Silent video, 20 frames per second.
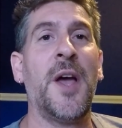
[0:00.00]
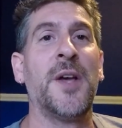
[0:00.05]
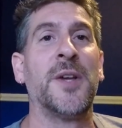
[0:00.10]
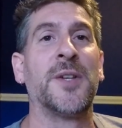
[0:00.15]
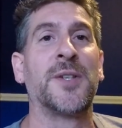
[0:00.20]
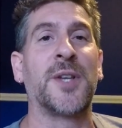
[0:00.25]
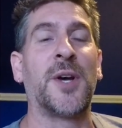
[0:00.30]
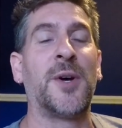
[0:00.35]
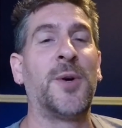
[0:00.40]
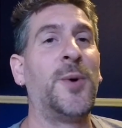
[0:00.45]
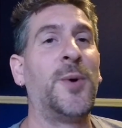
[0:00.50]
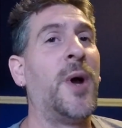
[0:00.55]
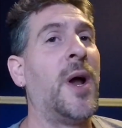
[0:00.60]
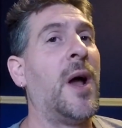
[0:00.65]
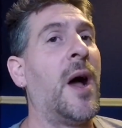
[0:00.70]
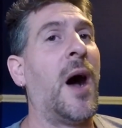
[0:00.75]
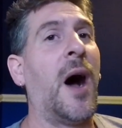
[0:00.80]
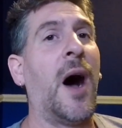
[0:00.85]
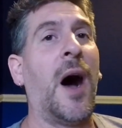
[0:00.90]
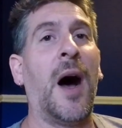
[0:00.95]
So,
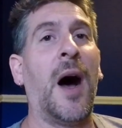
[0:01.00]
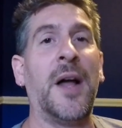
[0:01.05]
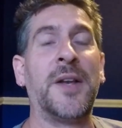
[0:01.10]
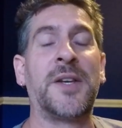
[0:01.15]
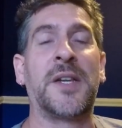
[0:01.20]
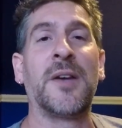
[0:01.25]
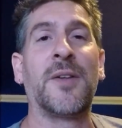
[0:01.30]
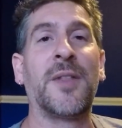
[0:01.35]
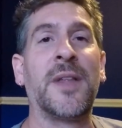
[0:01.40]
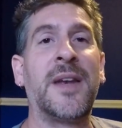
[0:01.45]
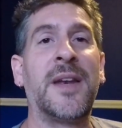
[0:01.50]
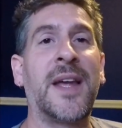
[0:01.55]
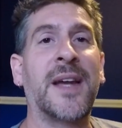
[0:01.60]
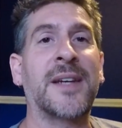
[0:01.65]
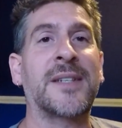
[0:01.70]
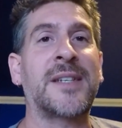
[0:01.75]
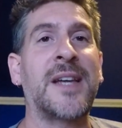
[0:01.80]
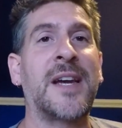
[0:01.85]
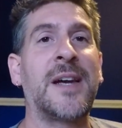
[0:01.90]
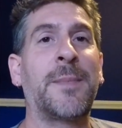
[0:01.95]
until the
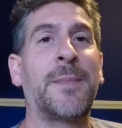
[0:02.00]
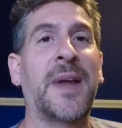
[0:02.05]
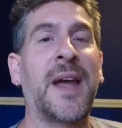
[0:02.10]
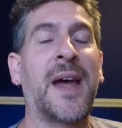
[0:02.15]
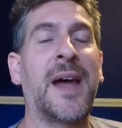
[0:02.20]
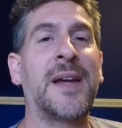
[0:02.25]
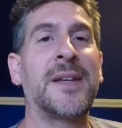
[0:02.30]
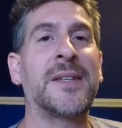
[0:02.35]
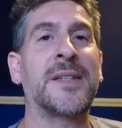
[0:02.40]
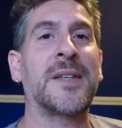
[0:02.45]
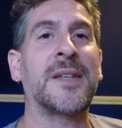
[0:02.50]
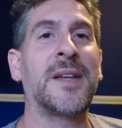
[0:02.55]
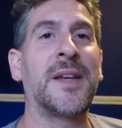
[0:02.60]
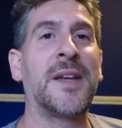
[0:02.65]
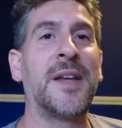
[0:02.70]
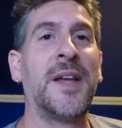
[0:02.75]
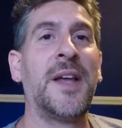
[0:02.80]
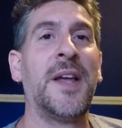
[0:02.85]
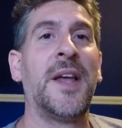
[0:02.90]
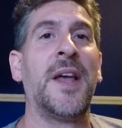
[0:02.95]
next time, guys,
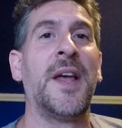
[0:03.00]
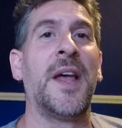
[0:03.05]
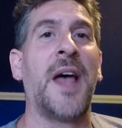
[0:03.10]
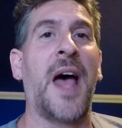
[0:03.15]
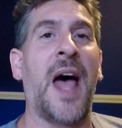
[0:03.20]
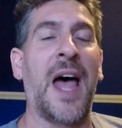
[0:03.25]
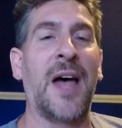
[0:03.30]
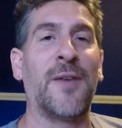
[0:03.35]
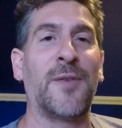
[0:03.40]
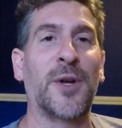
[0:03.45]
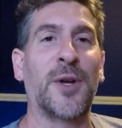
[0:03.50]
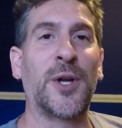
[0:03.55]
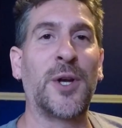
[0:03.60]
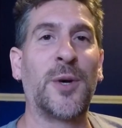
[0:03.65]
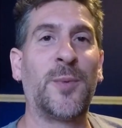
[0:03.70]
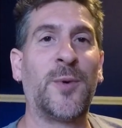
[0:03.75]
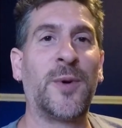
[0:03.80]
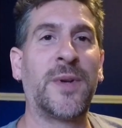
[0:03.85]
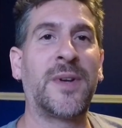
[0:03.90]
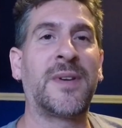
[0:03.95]
have a
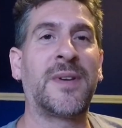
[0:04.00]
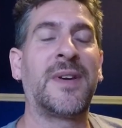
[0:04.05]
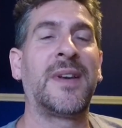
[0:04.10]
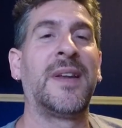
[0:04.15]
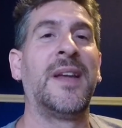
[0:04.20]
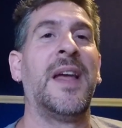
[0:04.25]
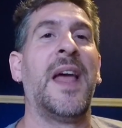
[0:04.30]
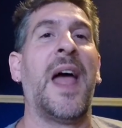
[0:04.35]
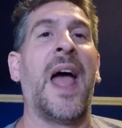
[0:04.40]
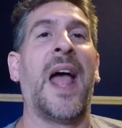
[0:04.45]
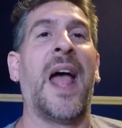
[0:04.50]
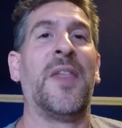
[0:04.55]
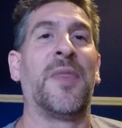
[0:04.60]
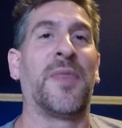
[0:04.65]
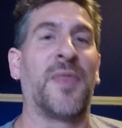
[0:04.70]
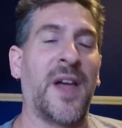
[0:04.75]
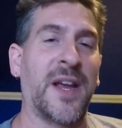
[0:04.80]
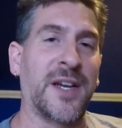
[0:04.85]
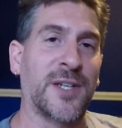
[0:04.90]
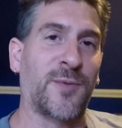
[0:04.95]
good one and
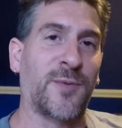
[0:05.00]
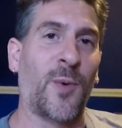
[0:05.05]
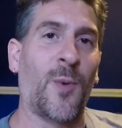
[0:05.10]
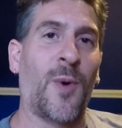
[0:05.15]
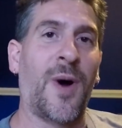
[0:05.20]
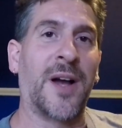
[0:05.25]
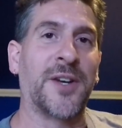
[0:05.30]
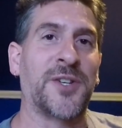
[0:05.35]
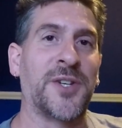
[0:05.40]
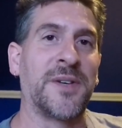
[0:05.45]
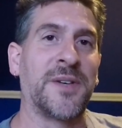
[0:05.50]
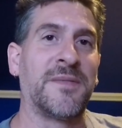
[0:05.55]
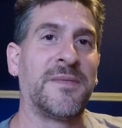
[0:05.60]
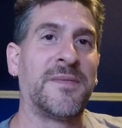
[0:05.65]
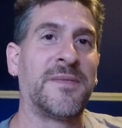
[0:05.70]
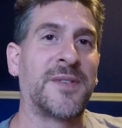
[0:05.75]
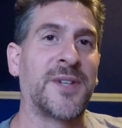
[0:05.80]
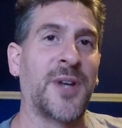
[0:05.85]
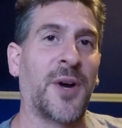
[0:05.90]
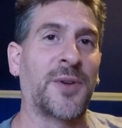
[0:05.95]
thanks for watching.
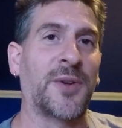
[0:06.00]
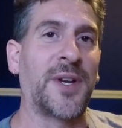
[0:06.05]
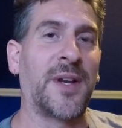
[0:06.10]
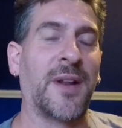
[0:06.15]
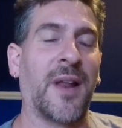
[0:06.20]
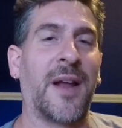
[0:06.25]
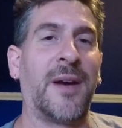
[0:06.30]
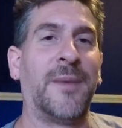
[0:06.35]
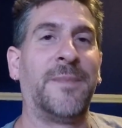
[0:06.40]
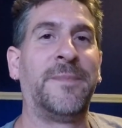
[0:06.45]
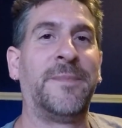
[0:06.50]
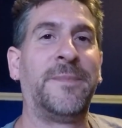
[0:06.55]
Talk to you later.